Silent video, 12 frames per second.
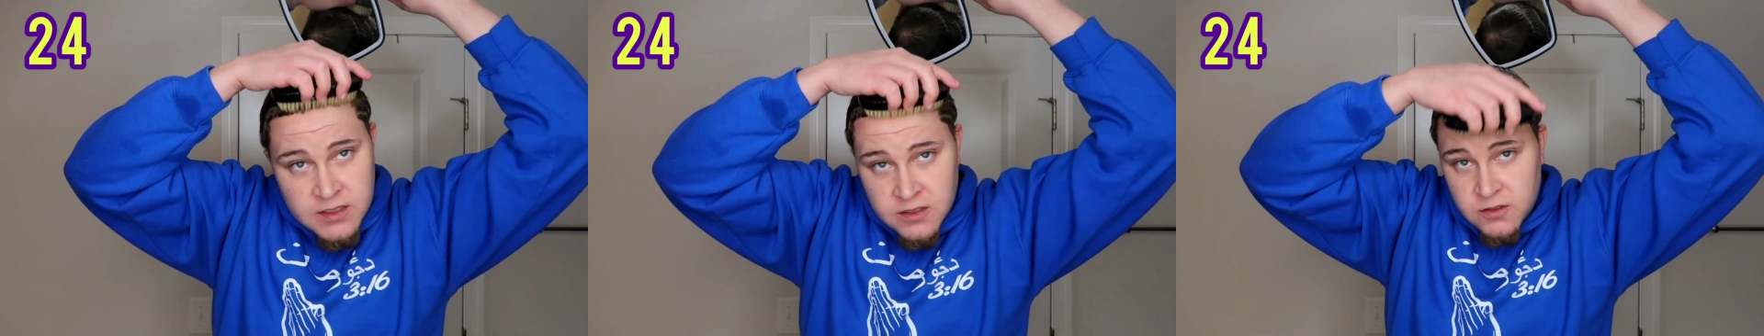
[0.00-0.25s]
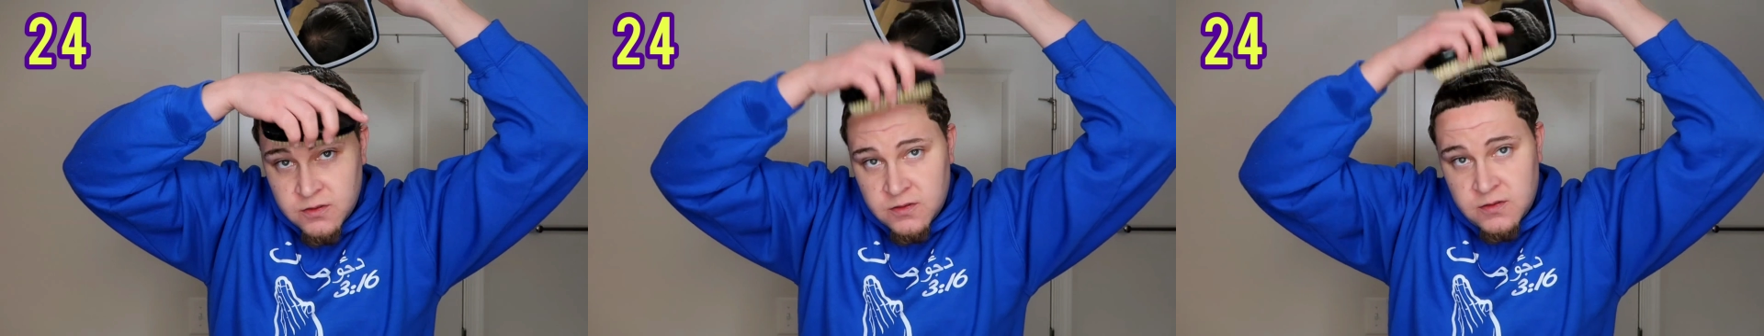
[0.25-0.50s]

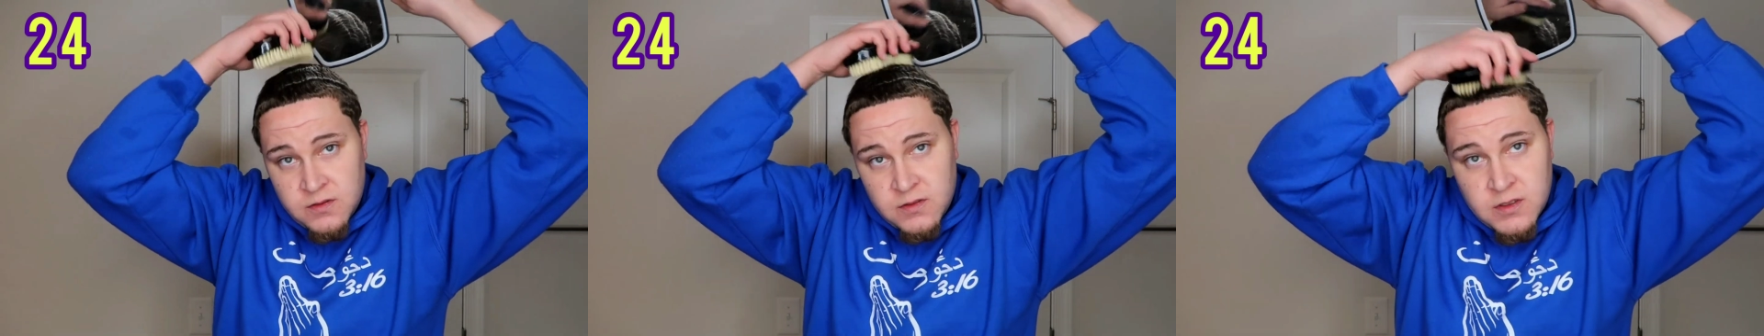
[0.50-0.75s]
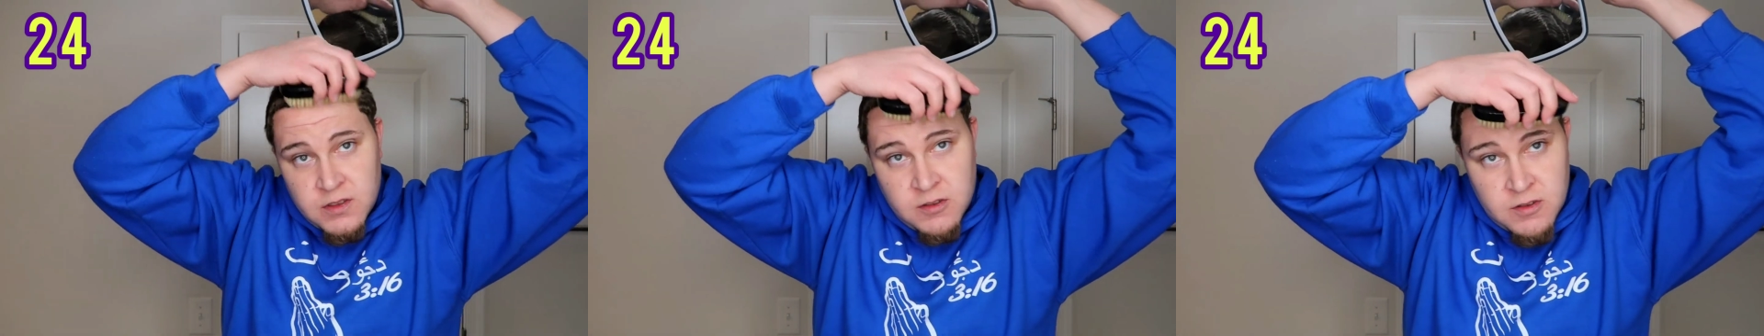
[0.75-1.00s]
so
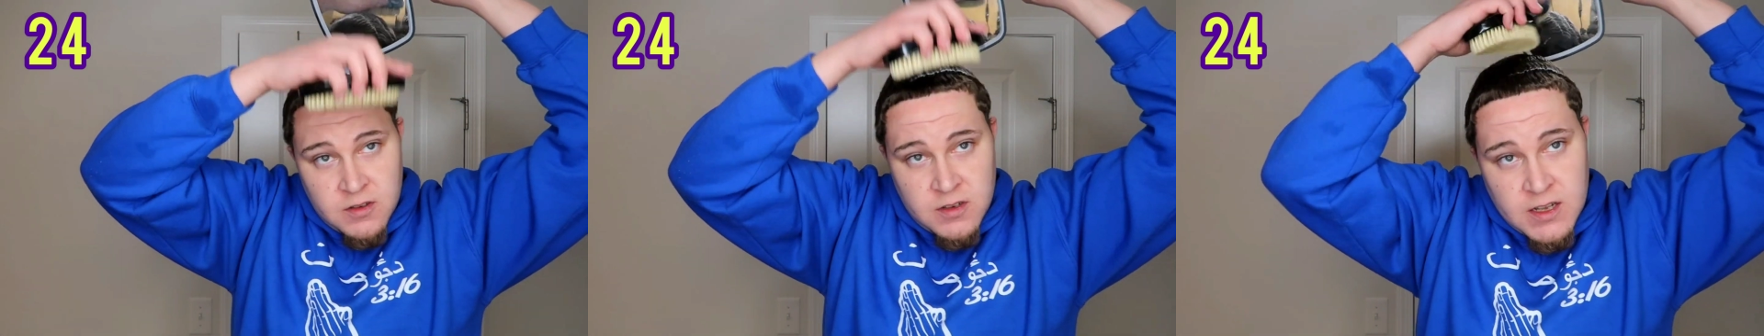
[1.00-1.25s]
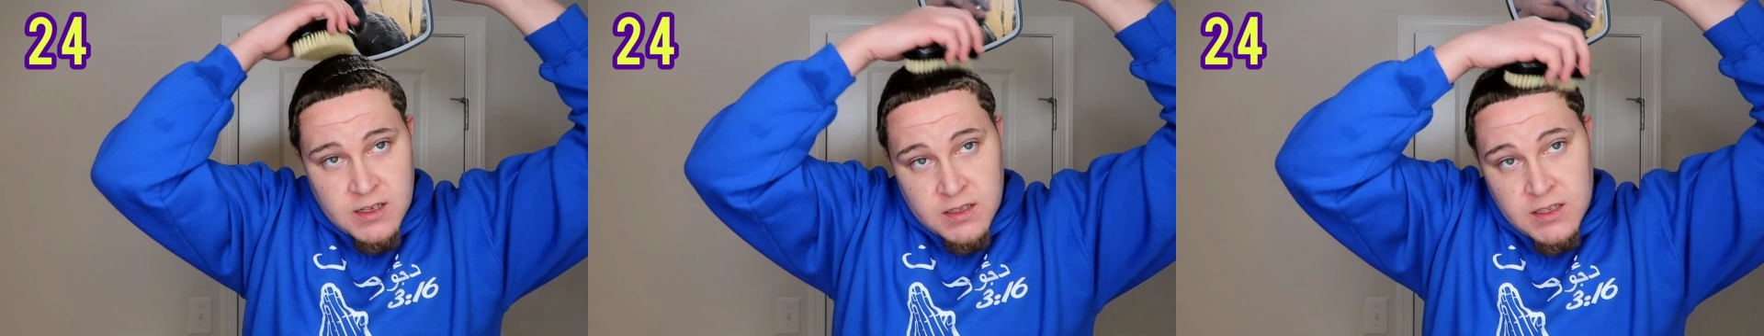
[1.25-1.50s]

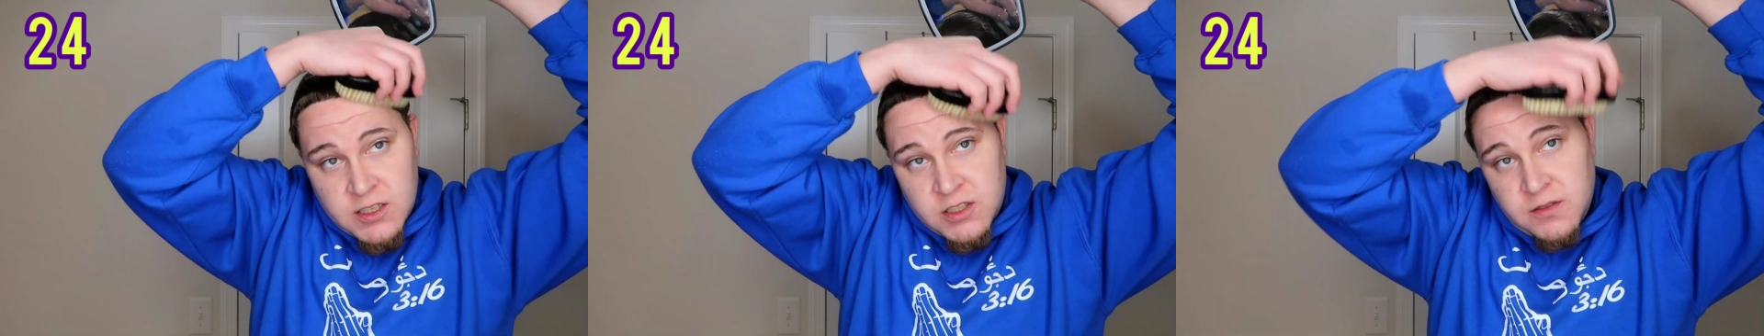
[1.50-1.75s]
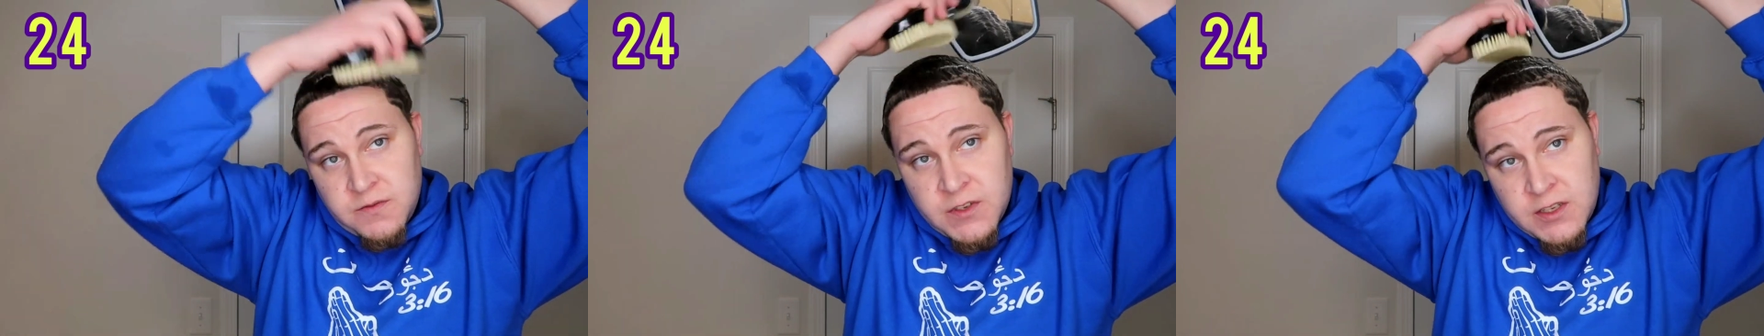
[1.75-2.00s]
I could
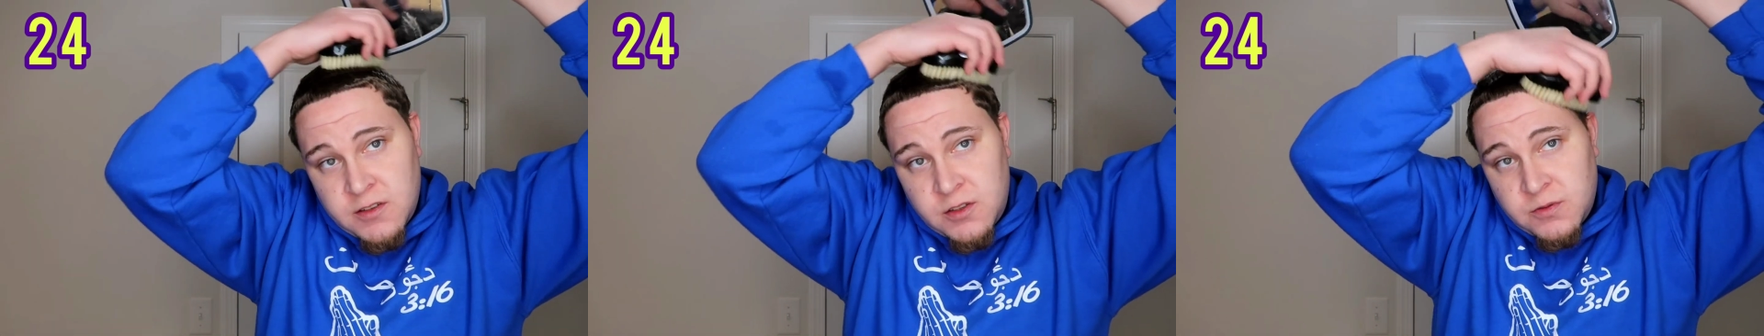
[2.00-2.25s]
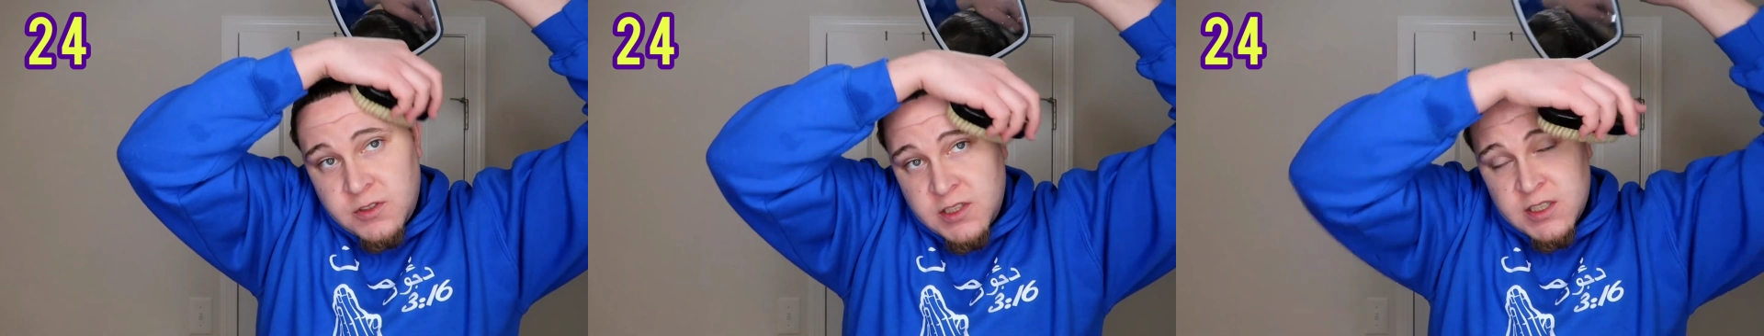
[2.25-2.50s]
actually
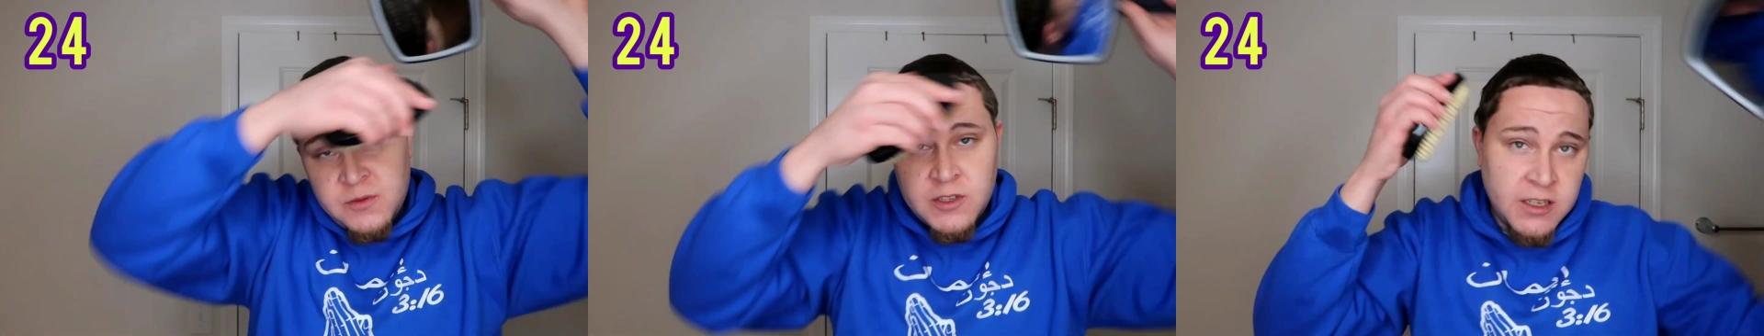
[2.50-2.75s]
finish with this one.